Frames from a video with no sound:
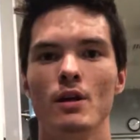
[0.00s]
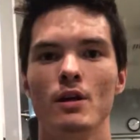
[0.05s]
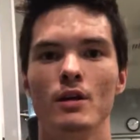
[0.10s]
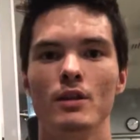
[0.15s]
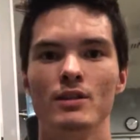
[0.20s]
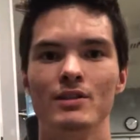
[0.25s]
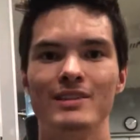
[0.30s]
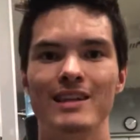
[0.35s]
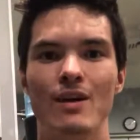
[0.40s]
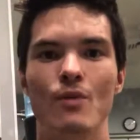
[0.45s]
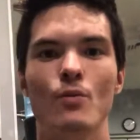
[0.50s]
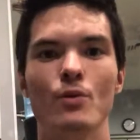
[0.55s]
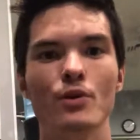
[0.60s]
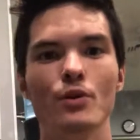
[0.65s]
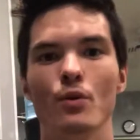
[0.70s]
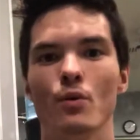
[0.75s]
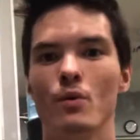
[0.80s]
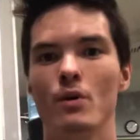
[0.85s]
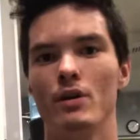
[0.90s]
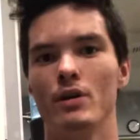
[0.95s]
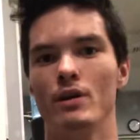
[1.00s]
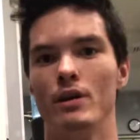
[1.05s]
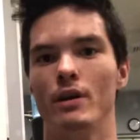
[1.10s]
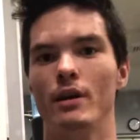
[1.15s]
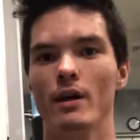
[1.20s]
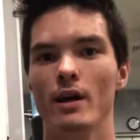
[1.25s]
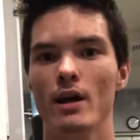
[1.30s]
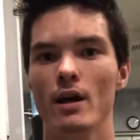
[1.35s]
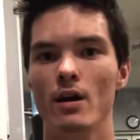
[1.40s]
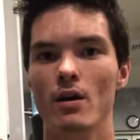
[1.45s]
is that when you're
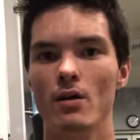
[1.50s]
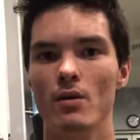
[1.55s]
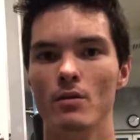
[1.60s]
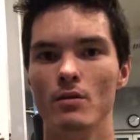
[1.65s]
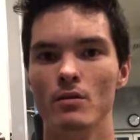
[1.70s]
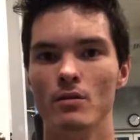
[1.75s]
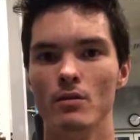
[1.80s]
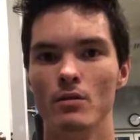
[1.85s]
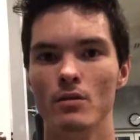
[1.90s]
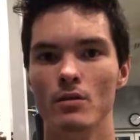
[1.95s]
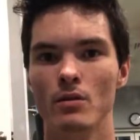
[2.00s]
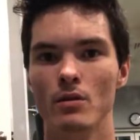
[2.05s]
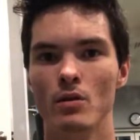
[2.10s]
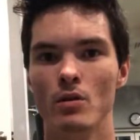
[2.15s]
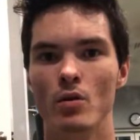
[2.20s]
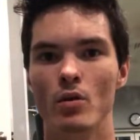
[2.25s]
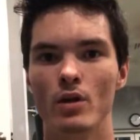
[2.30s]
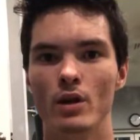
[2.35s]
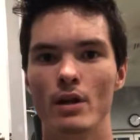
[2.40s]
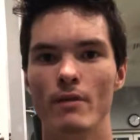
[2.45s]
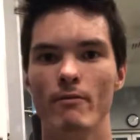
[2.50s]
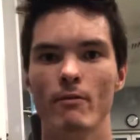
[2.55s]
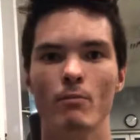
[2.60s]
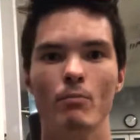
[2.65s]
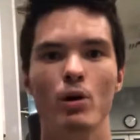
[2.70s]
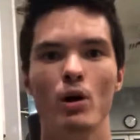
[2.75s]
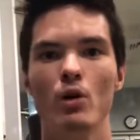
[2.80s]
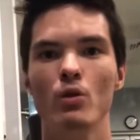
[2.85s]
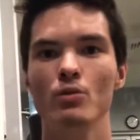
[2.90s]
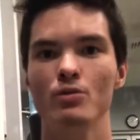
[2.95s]
working out or even
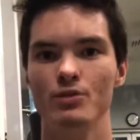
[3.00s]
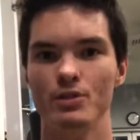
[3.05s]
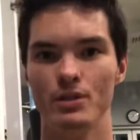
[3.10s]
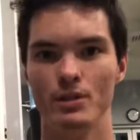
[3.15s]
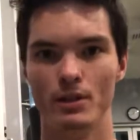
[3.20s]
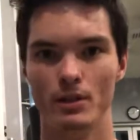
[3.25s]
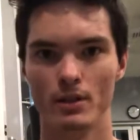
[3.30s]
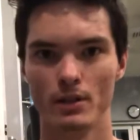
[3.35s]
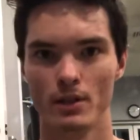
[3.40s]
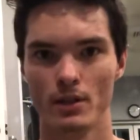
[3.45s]
posing,